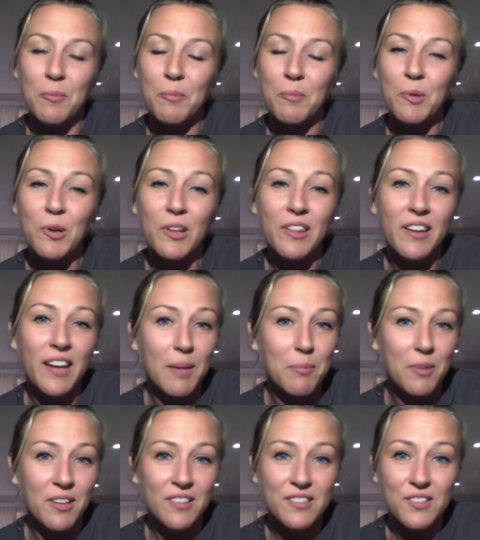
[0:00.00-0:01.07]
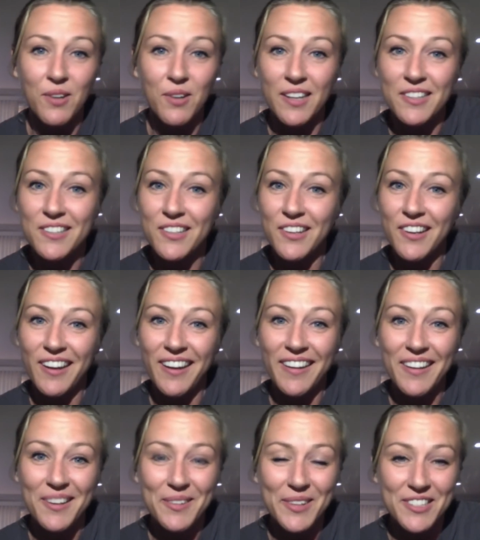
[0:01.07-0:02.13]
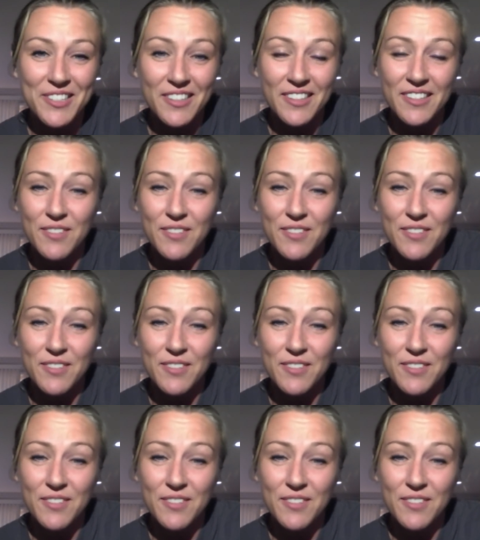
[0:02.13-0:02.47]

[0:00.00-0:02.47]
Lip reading: More than happy to answer any questions.